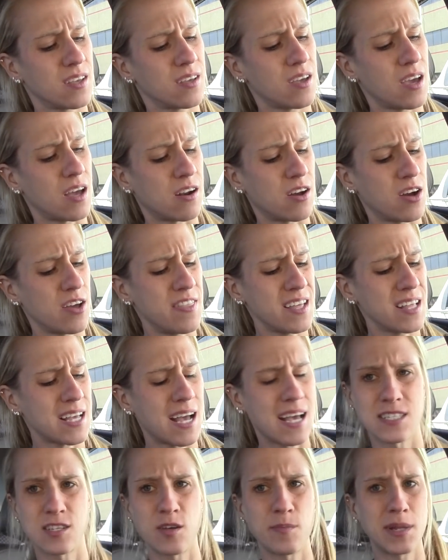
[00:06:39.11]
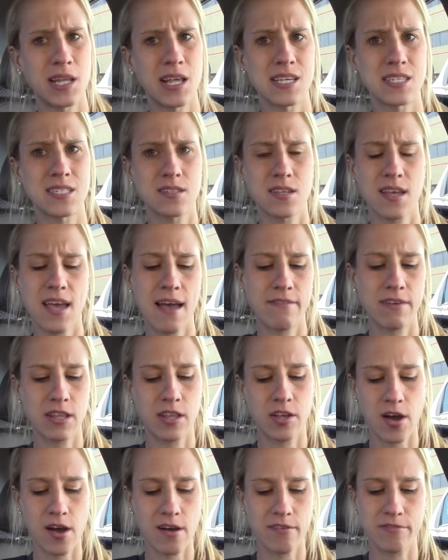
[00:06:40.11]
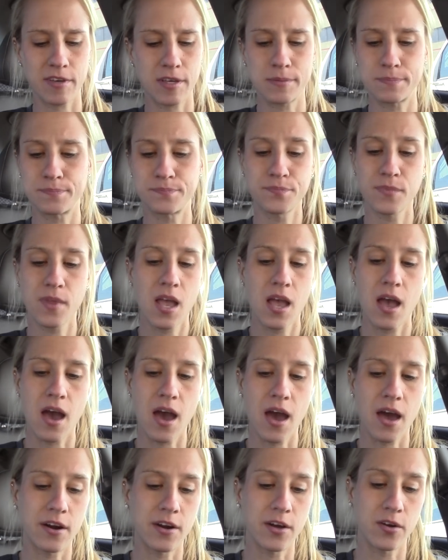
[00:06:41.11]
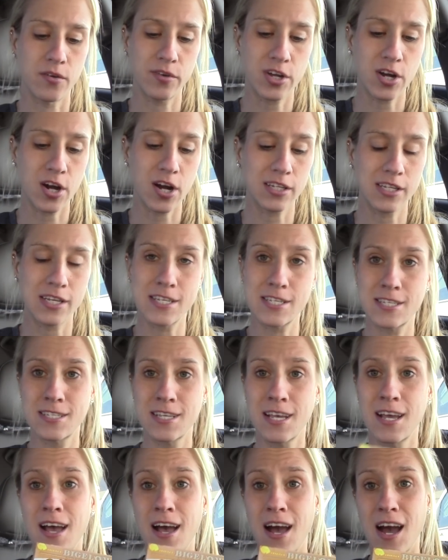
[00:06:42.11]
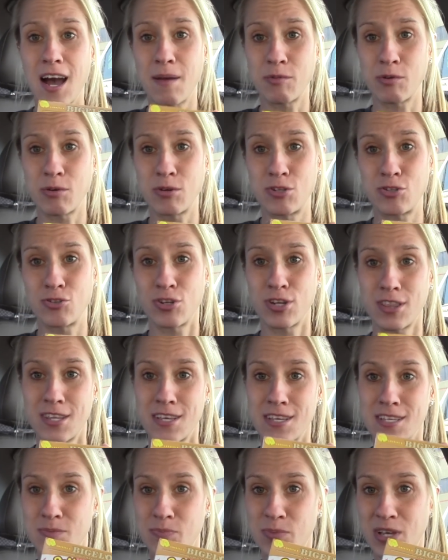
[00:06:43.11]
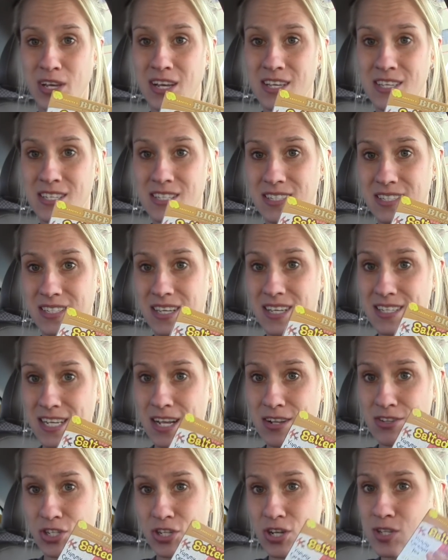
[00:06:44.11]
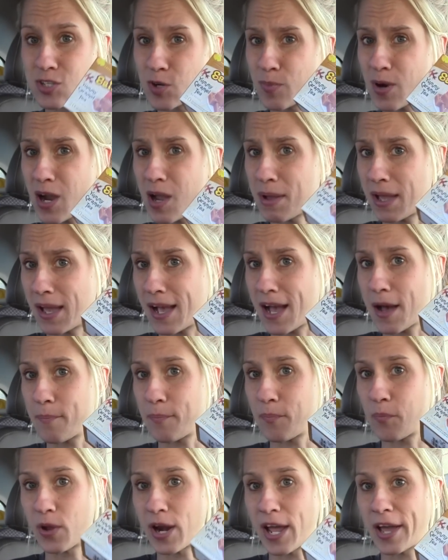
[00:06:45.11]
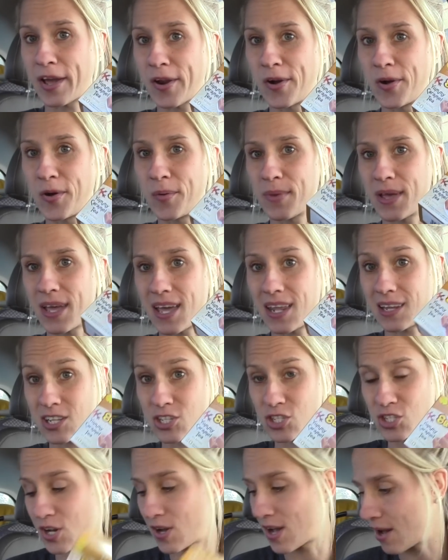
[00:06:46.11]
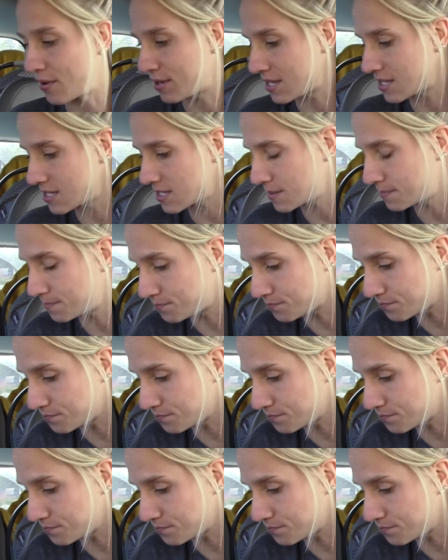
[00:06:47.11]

I don't know, I think it has a little bit less caffeine than coffee. I don't know. Regardless, I'm going to drink this because it sounds good. So I'll probably make a cup when I get home and let you know how it is.